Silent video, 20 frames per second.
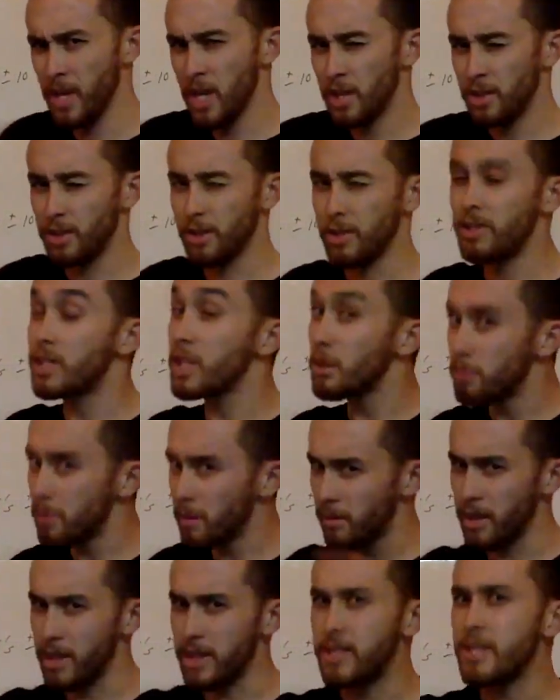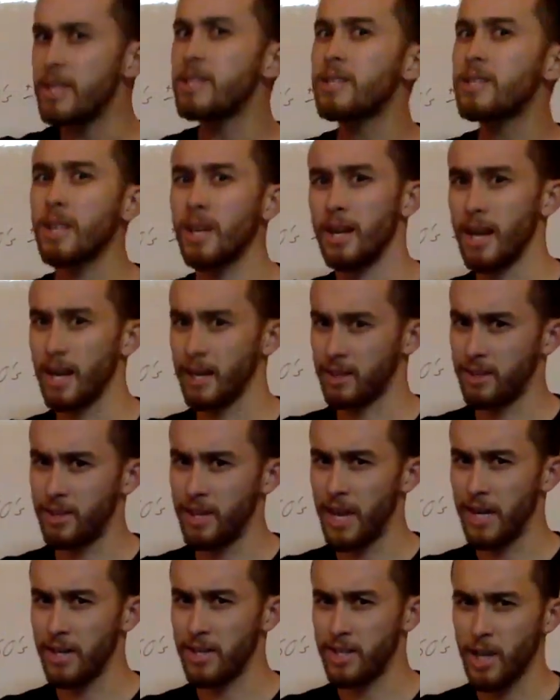So you see a bit of the disconnect
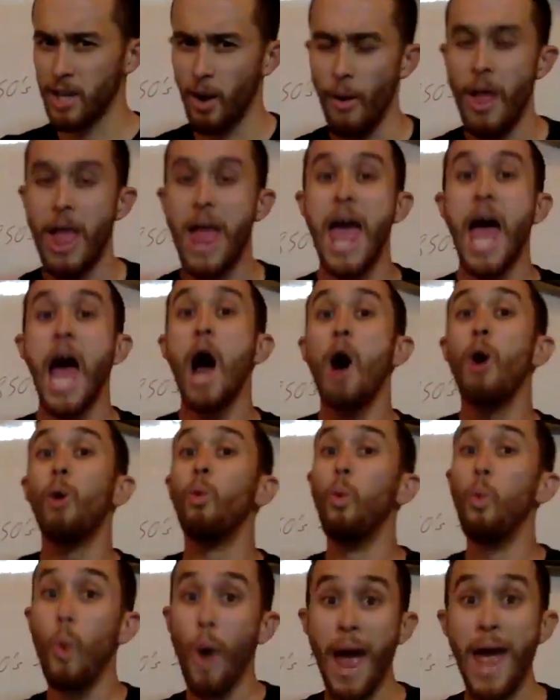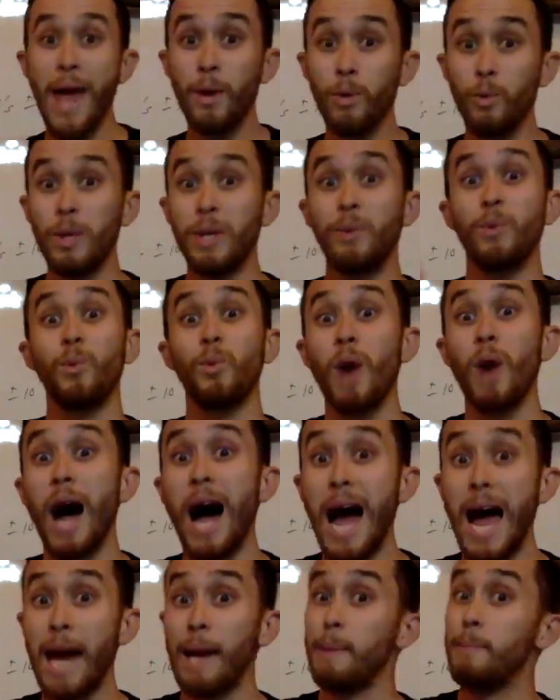there. So when we
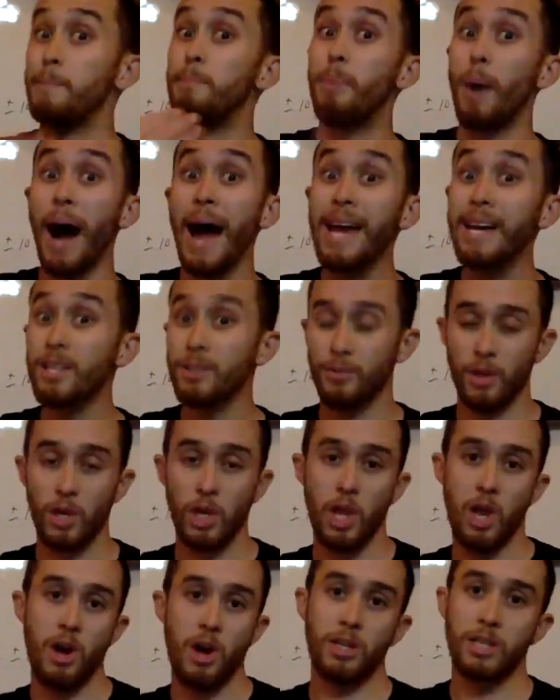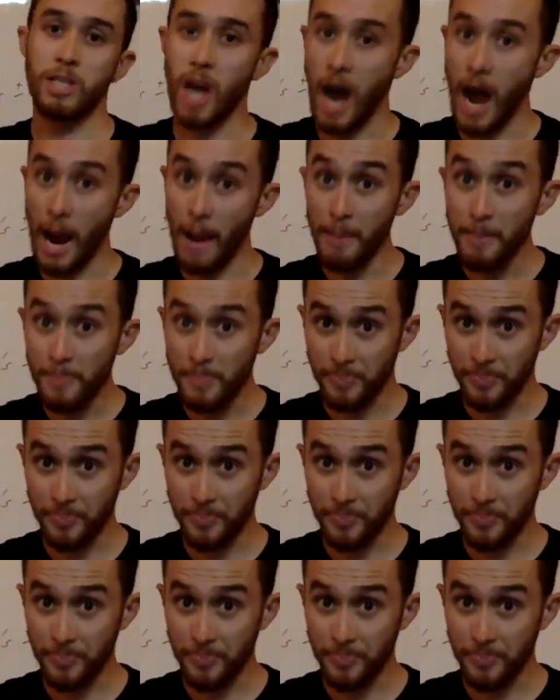ride bikes for a long time,